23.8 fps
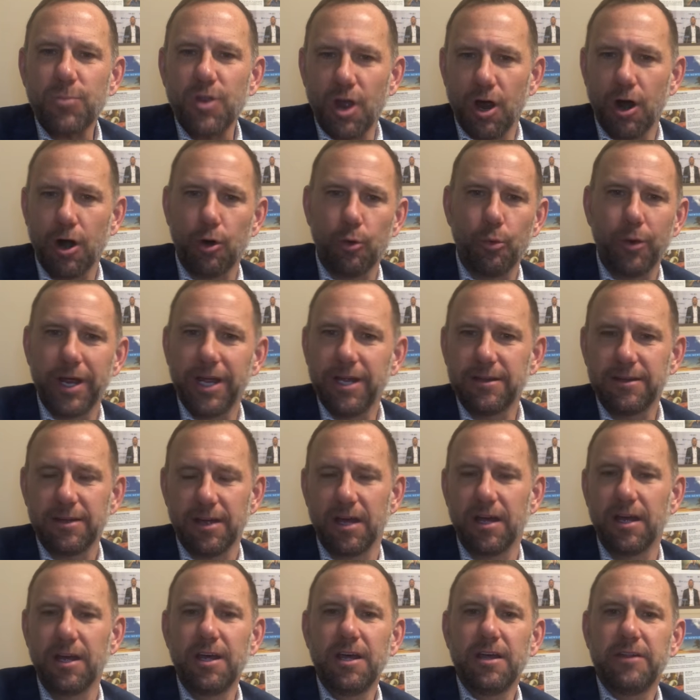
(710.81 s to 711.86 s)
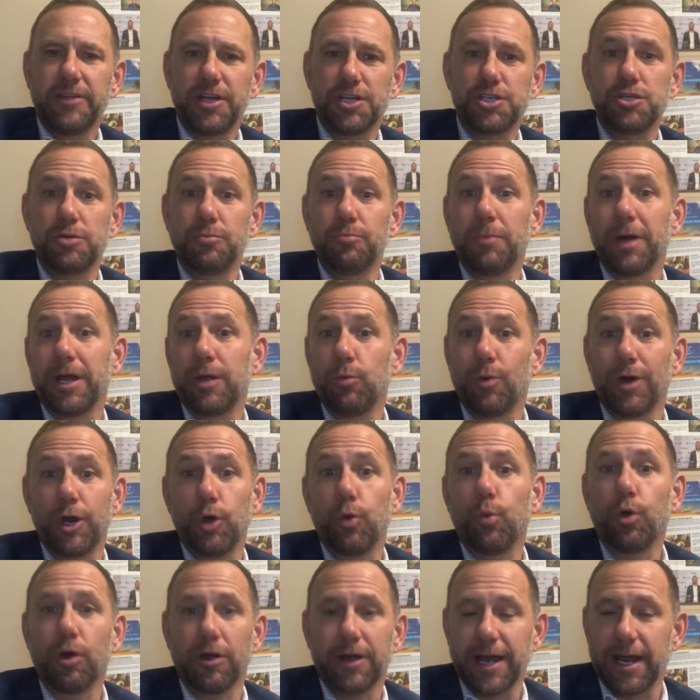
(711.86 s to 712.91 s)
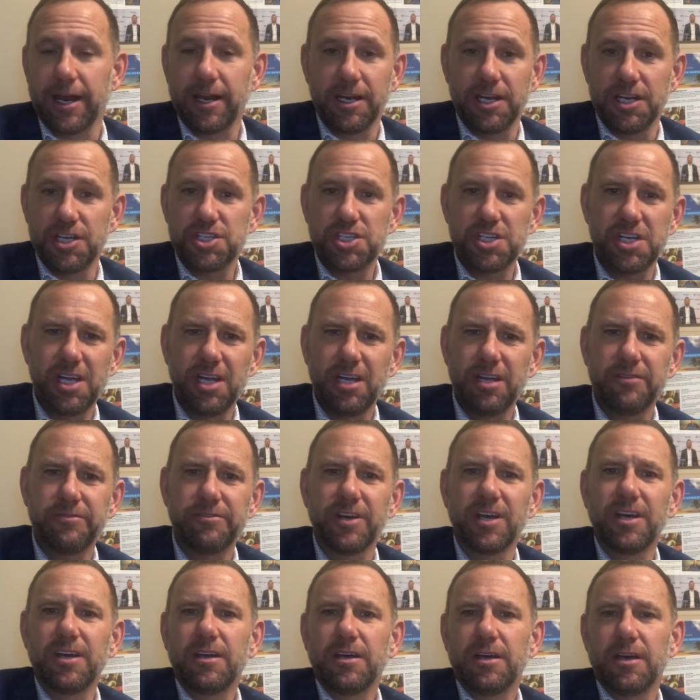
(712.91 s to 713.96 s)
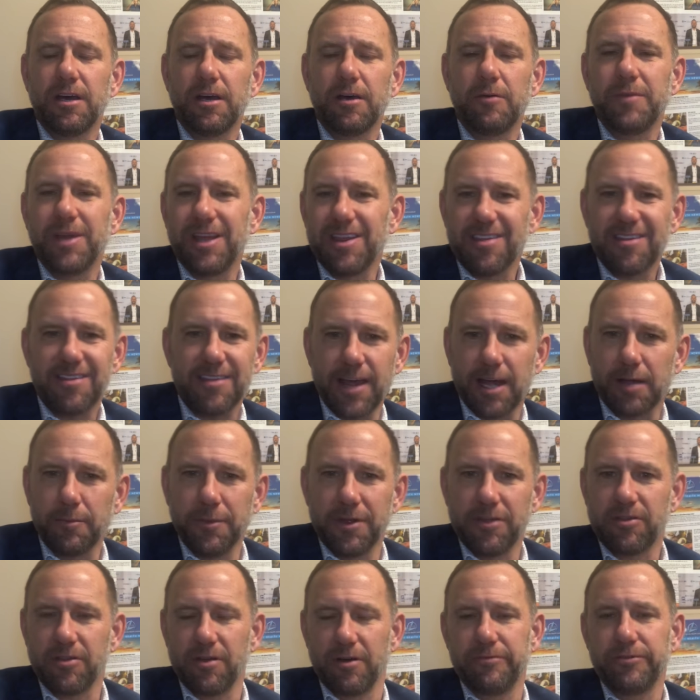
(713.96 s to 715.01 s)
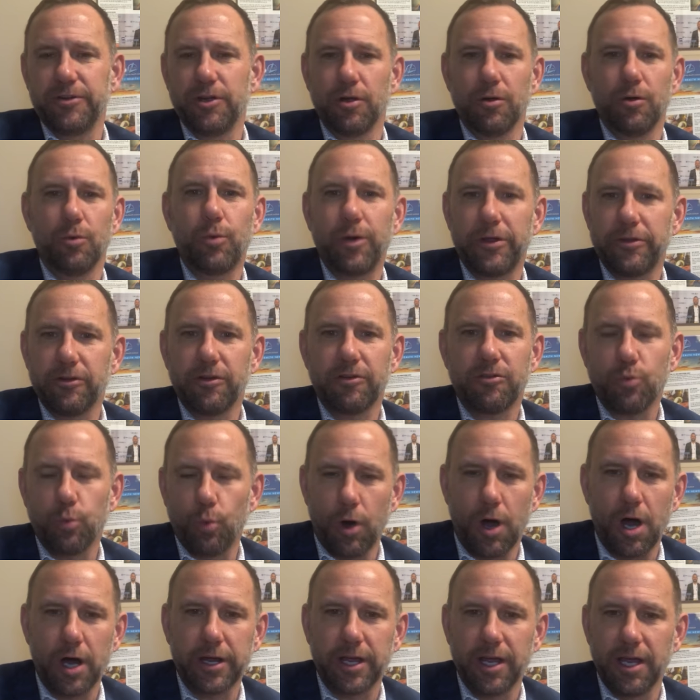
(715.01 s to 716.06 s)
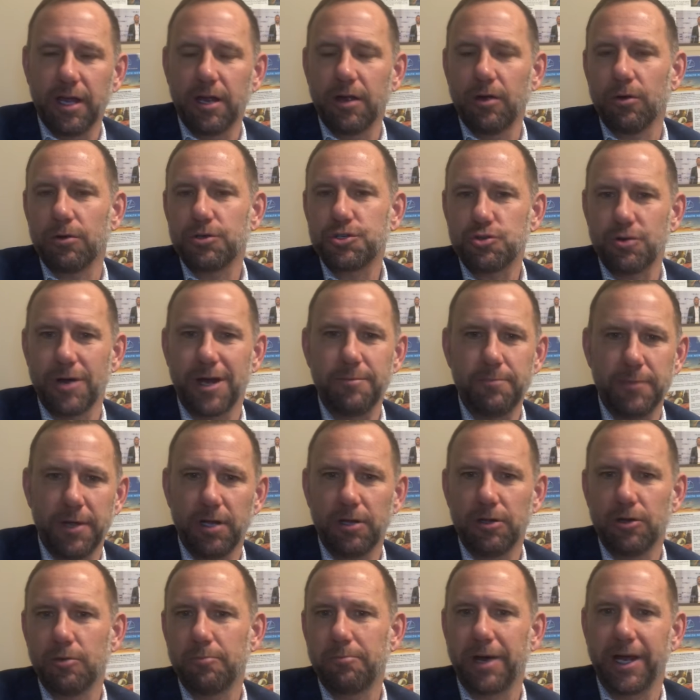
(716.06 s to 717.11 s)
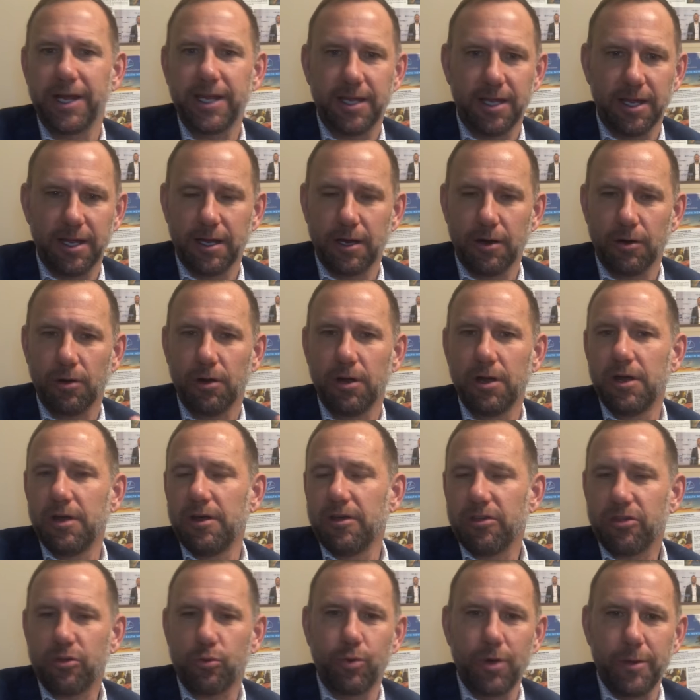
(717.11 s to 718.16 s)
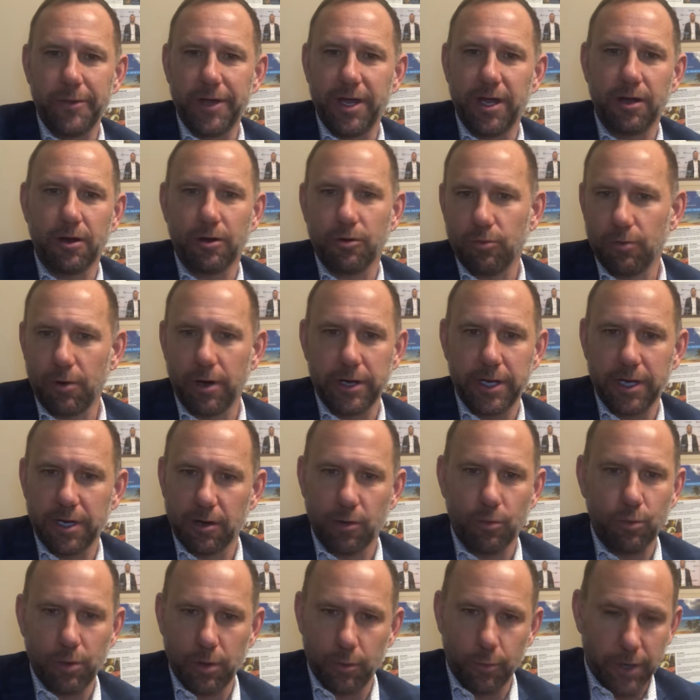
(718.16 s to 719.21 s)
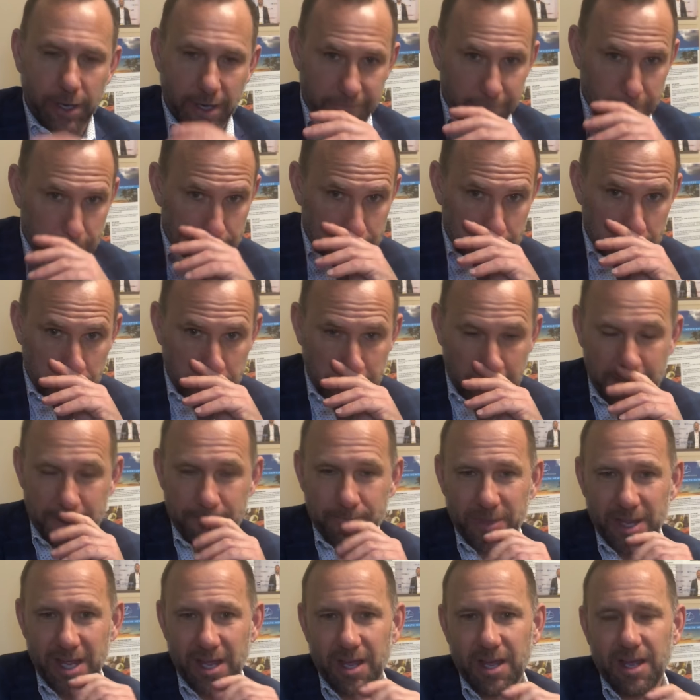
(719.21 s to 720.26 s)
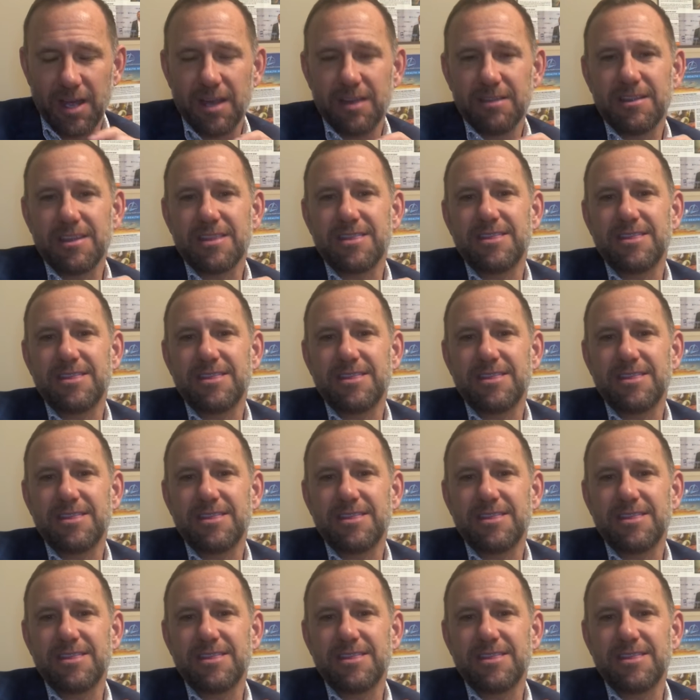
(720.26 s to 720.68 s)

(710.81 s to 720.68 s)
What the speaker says: heart rate that you might want to work on and achieve in segments of your, whether it's walking or treadmill or biking or swimming or running or whatever, okay? The